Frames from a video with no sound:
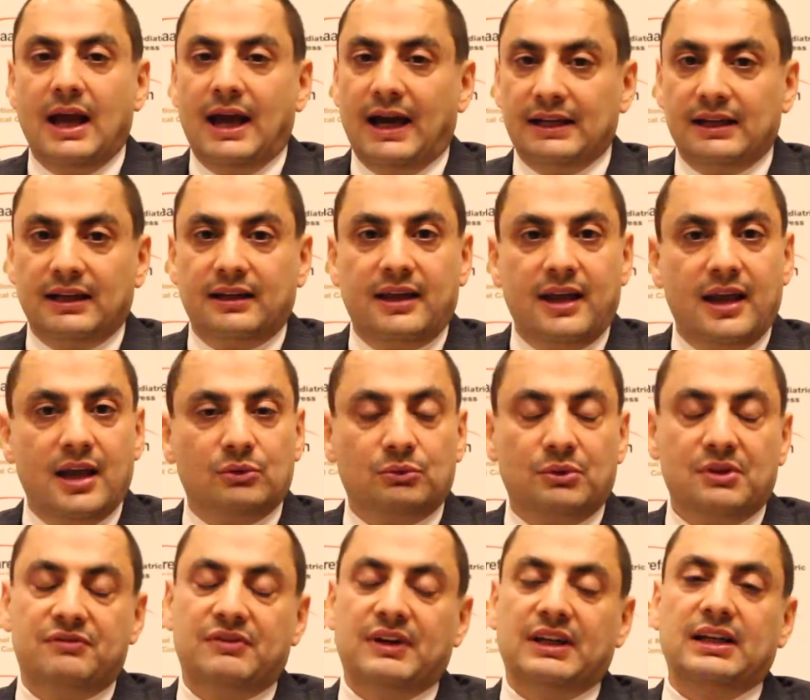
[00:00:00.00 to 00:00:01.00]
and again
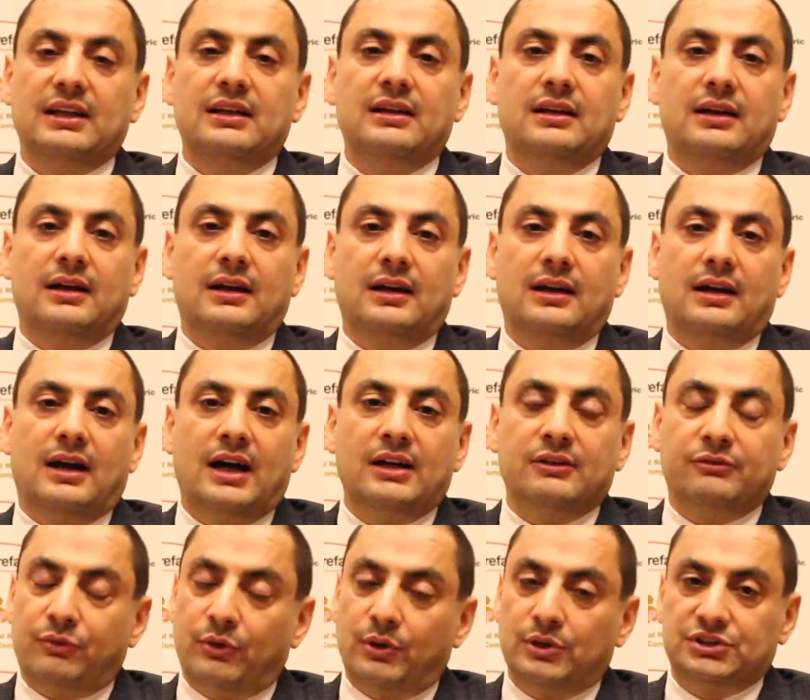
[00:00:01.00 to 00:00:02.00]
with very
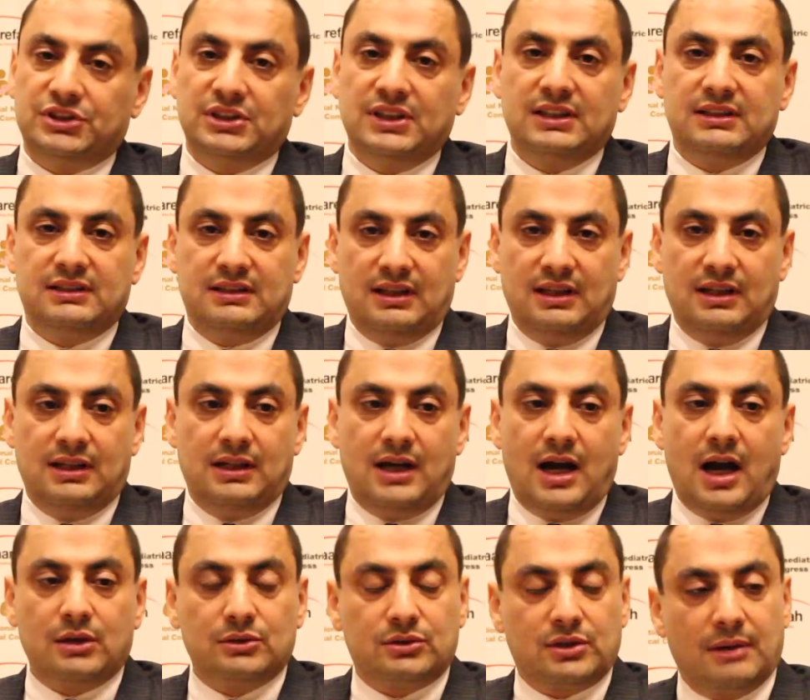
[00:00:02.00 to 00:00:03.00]
unfortunate
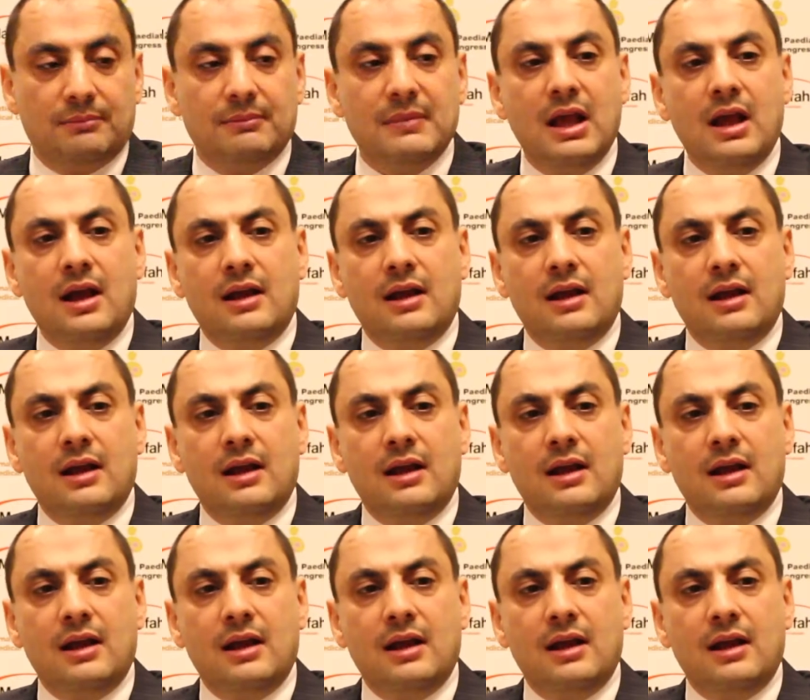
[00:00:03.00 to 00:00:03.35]
outcome.